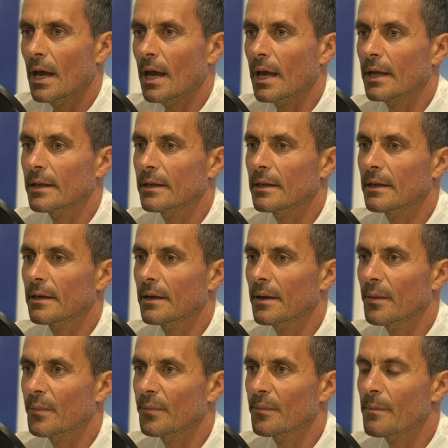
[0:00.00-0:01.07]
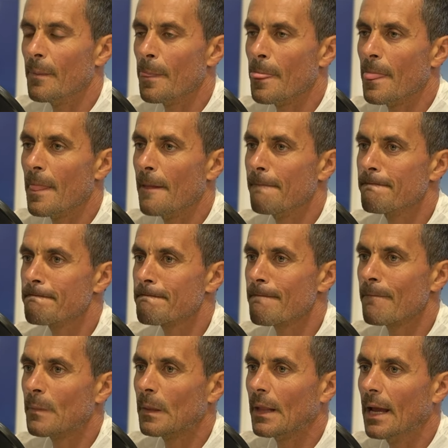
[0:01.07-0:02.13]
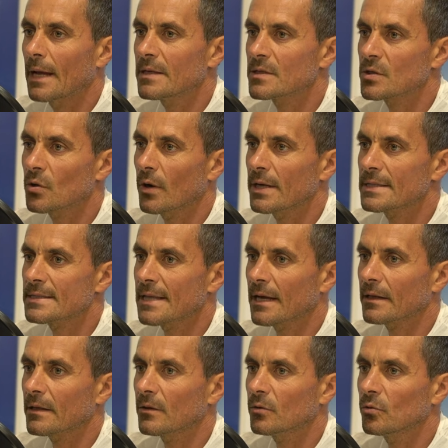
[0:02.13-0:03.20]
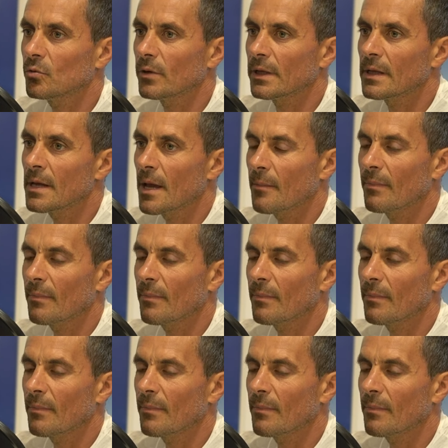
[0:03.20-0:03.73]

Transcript: And um, and so I started to do it.